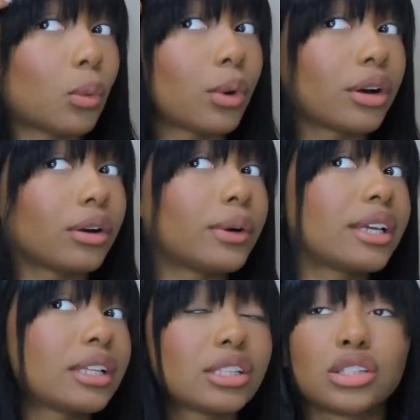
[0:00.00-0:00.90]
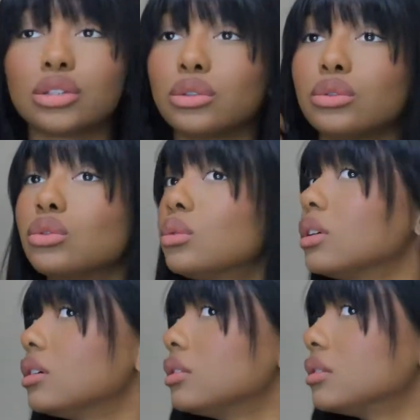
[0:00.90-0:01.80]
we're going to...
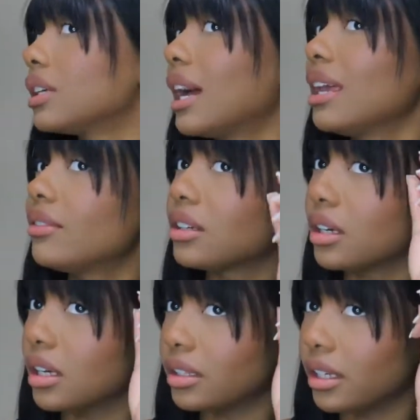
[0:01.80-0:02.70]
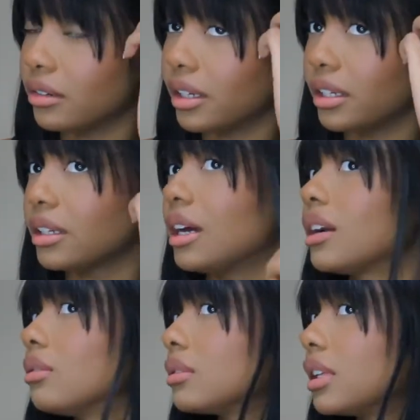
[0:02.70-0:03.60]
Did I even cut that right? I
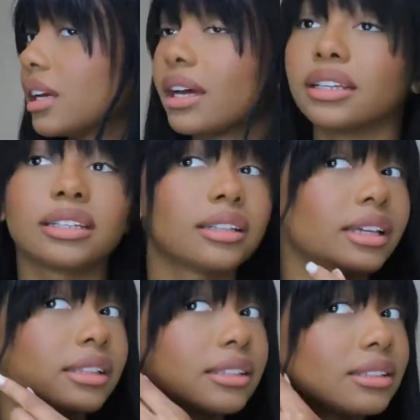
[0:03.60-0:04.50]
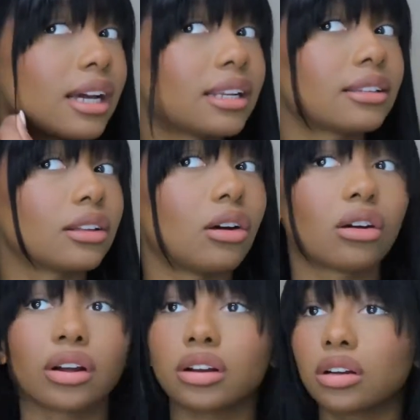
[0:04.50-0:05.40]
don't think I did. Like, this side is
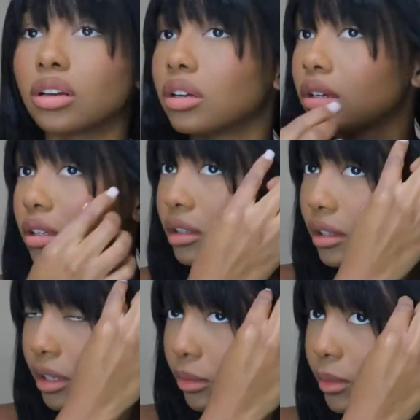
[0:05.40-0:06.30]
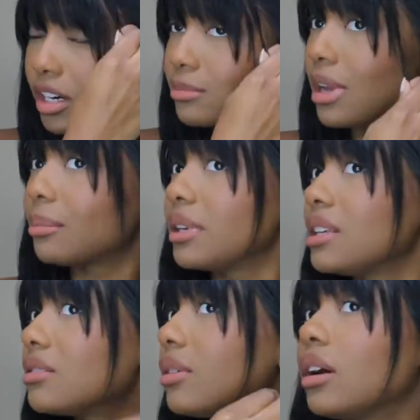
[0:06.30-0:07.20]
longer. Where is my
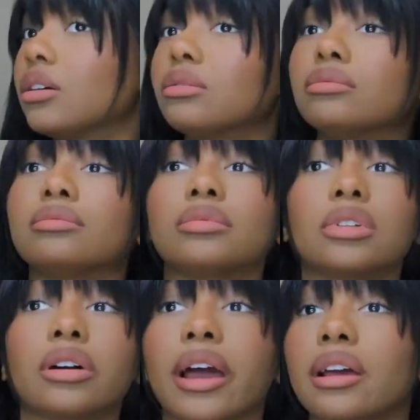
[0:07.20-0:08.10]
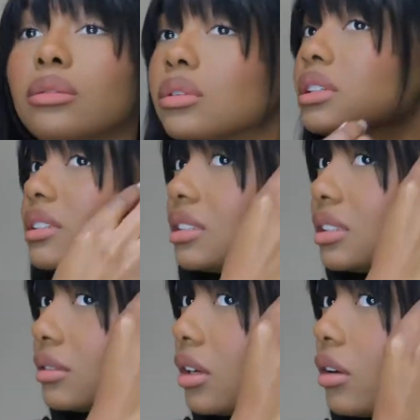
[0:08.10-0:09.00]
piece? Oh, okay. Well, it's
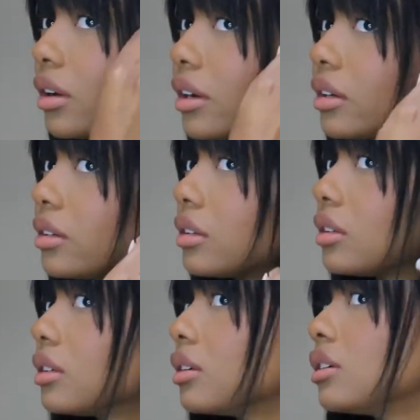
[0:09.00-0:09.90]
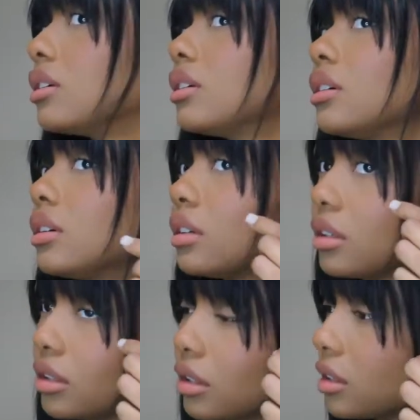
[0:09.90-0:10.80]
still longer.
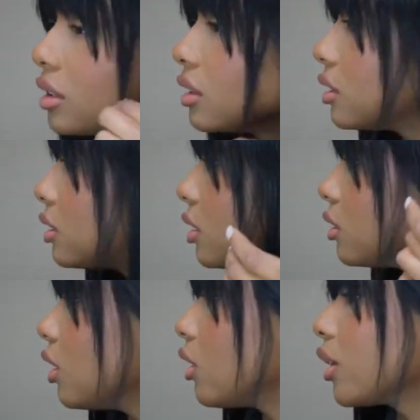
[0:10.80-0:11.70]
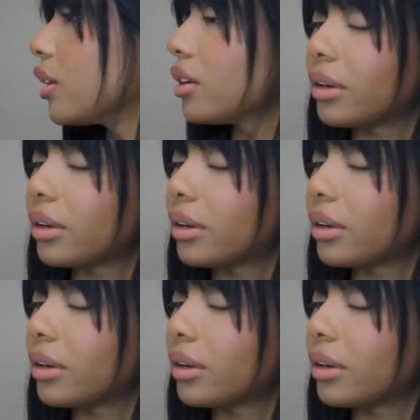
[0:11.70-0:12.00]
It's still longer.